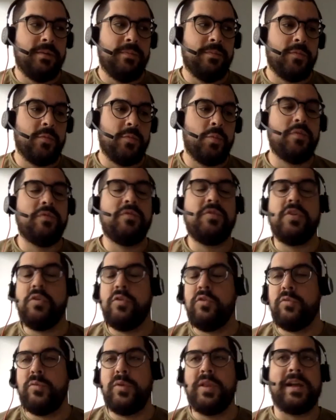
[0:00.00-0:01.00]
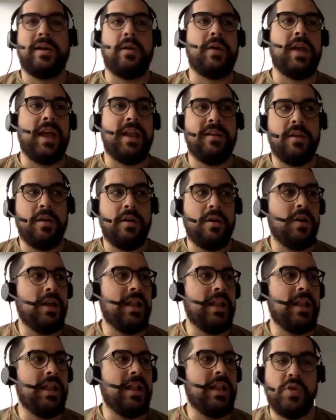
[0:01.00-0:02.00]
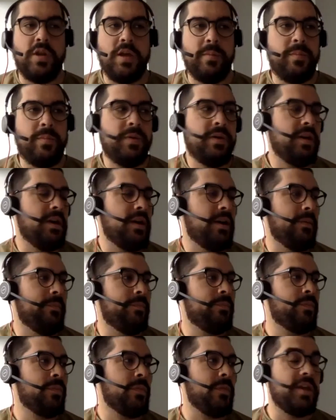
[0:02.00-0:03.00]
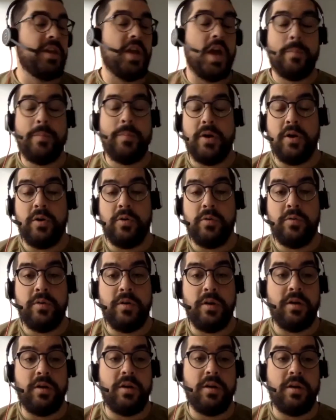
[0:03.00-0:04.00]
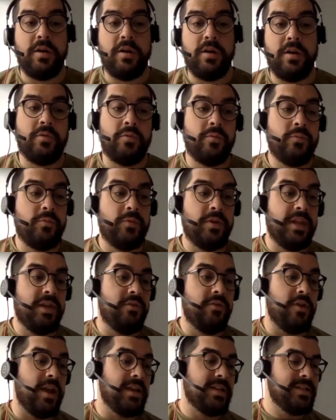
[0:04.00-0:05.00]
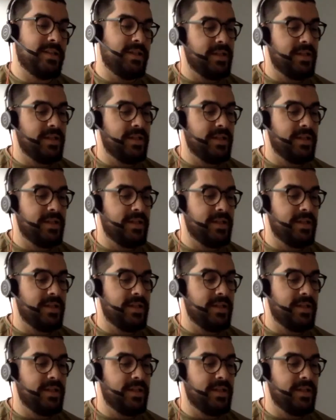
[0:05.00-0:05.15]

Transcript: reviews, we like Okendo, I like Junip, Yapo are also really great.